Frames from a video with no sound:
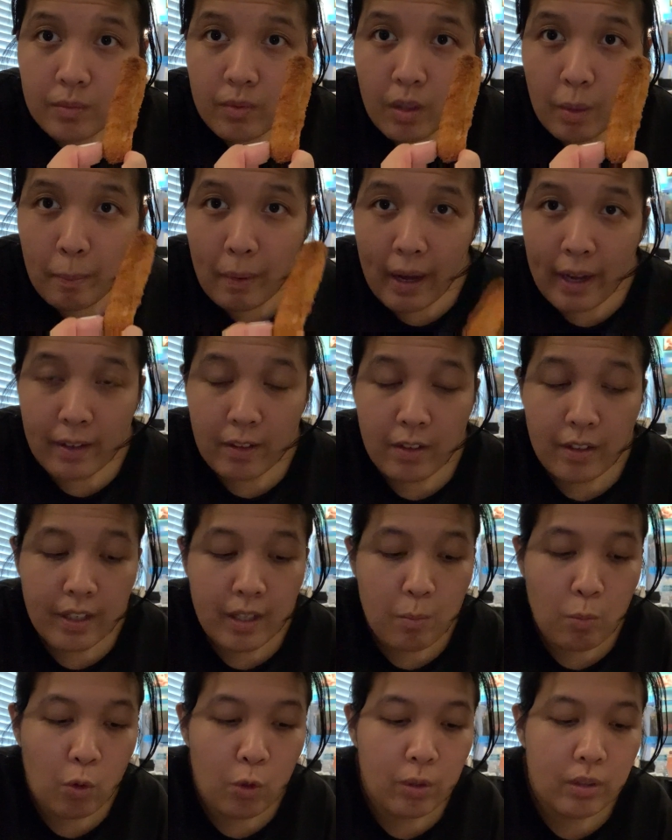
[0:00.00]
batter
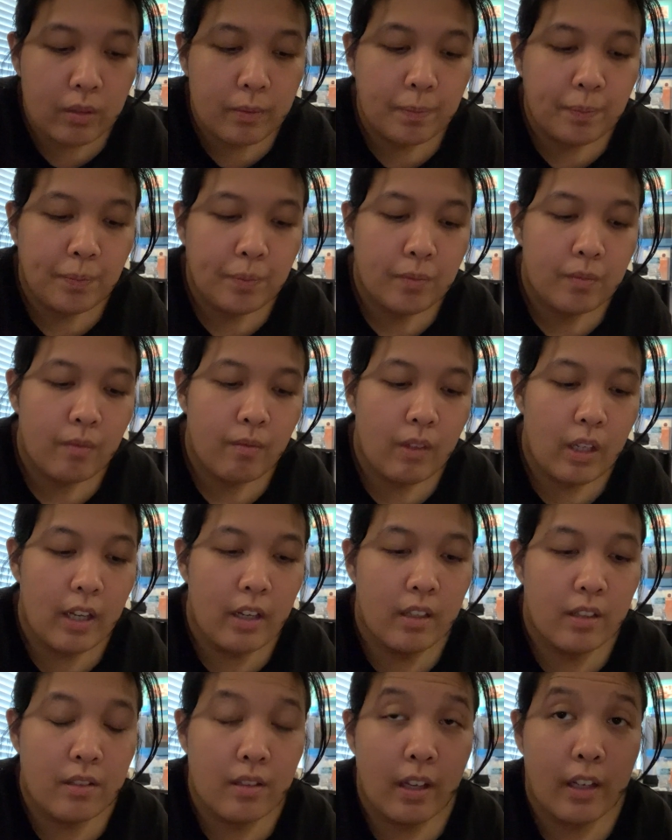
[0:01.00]
anymore, and
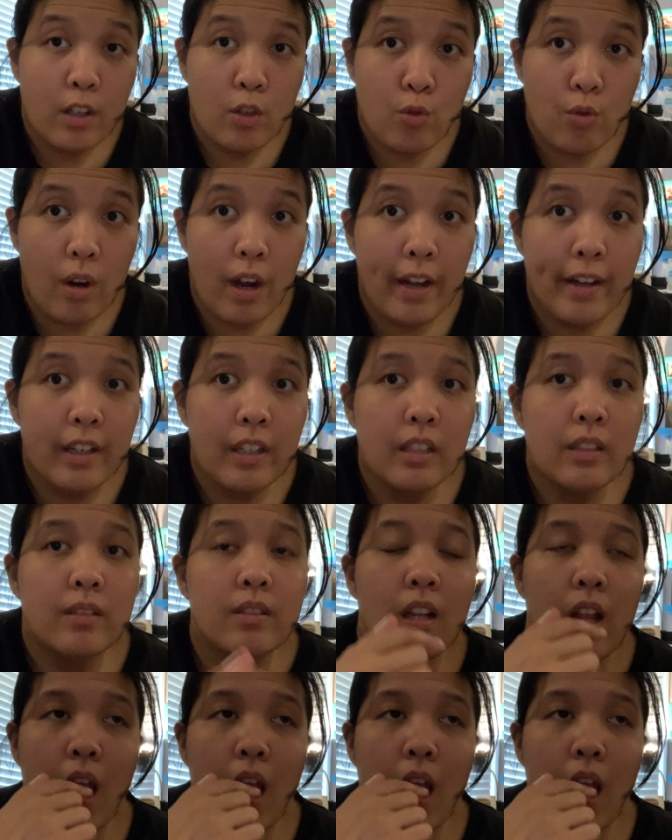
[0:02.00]
it's like drier,